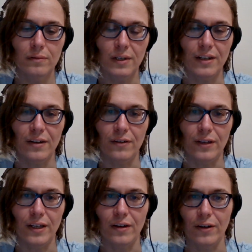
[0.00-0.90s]
And now,
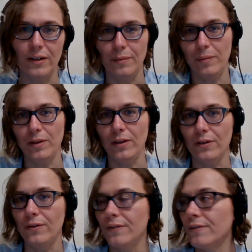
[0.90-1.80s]
like, here I am, I'm
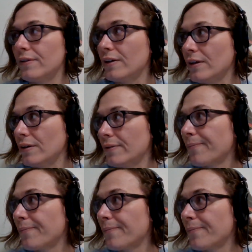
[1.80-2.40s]
alone, you know.